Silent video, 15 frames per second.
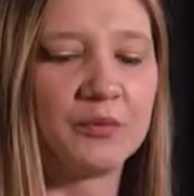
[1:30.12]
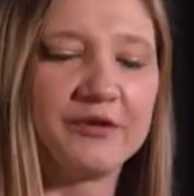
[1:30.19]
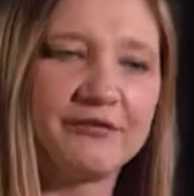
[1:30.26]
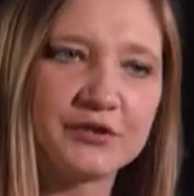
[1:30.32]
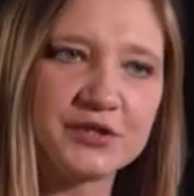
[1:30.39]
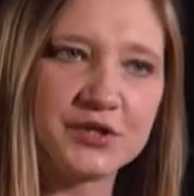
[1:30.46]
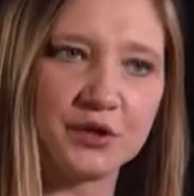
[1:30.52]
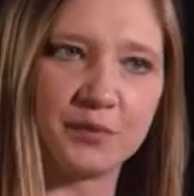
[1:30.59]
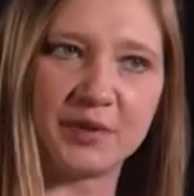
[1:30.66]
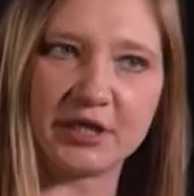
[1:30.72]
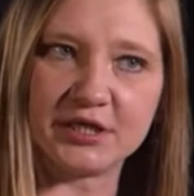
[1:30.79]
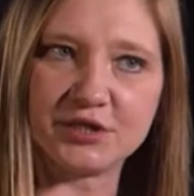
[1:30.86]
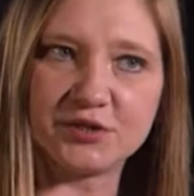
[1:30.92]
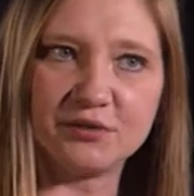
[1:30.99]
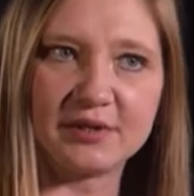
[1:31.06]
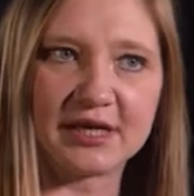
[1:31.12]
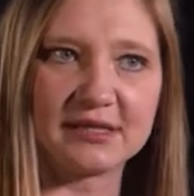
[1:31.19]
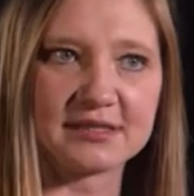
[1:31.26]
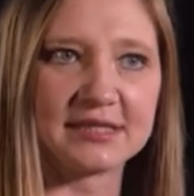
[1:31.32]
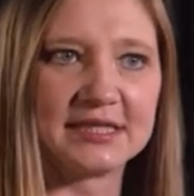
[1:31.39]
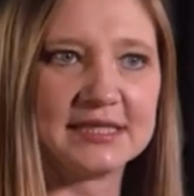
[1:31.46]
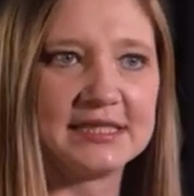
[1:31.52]
we first opened in
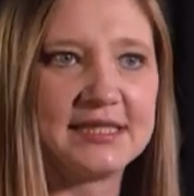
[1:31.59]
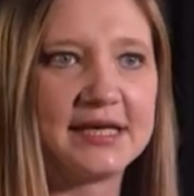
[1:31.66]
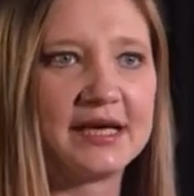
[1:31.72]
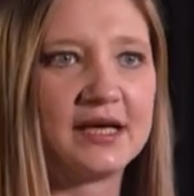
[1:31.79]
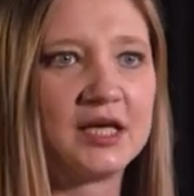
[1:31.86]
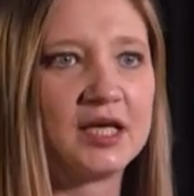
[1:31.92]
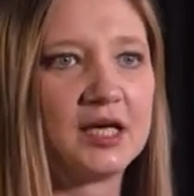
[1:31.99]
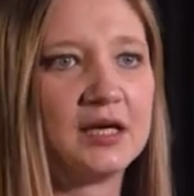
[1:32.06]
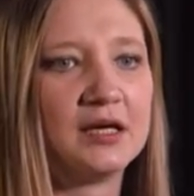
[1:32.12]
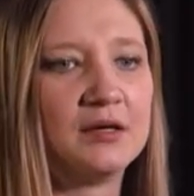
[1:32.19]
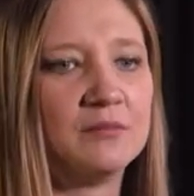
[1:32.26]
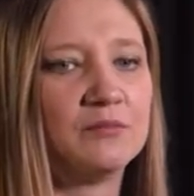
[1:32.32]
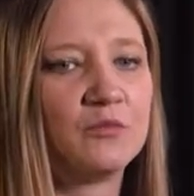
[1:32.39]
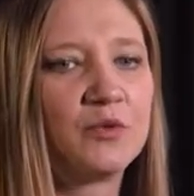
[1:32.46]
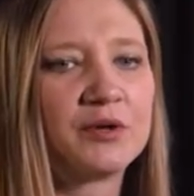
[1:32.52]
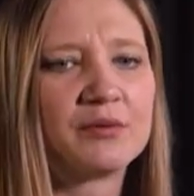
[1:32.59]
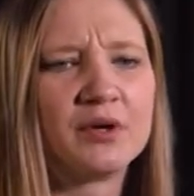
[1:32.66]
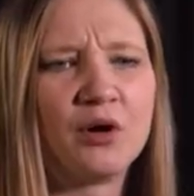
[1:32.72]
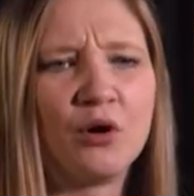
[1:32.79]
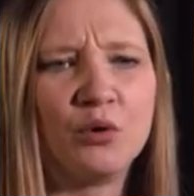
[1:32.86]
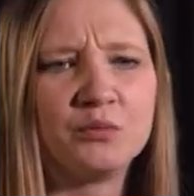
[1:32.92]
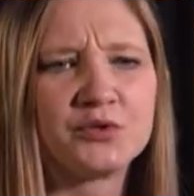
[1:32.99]
2010, um, we were
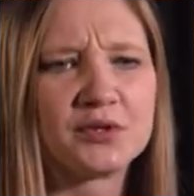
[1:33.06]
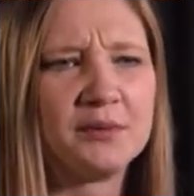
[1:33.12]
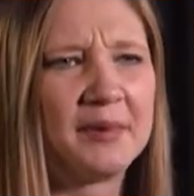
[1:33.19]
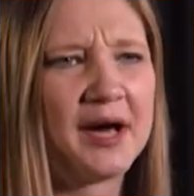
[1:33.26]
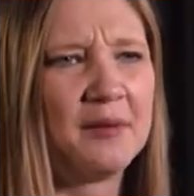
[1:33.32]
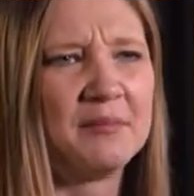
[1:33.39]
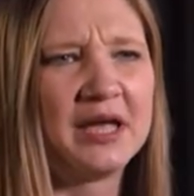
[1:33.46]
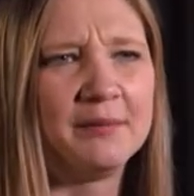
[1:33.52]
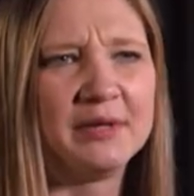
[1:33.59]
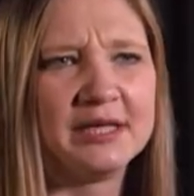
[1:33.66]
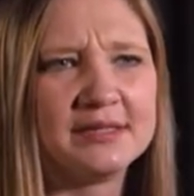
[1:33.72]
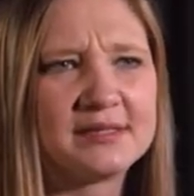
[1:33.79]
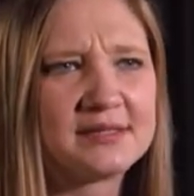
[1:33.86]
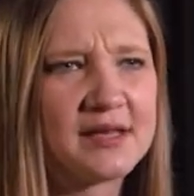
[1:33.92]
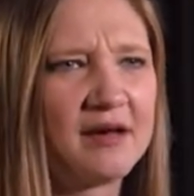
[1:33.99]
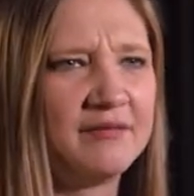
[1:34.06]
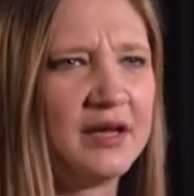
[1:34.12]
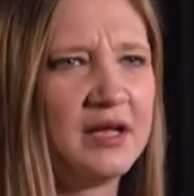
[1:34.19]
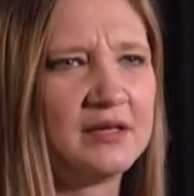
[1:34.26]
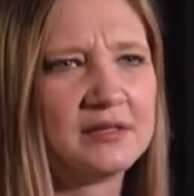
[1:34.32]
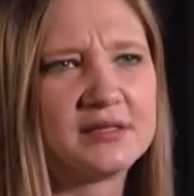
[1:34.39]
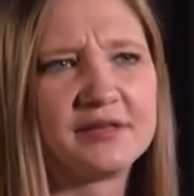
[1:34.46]
home to about maybe
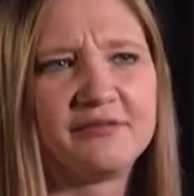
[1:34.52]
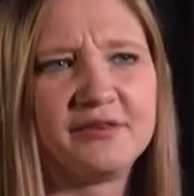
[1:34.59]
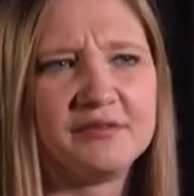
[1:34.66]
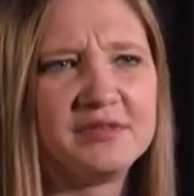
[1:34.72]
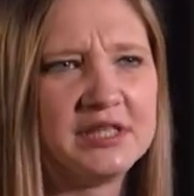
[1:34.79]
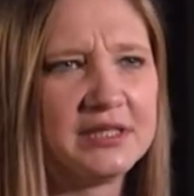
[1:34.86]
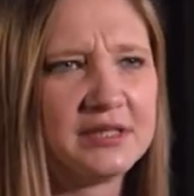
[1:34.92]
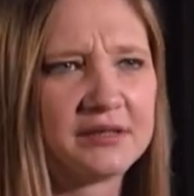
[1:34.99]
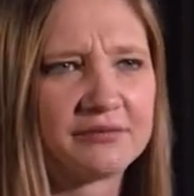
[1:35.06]
seven to 15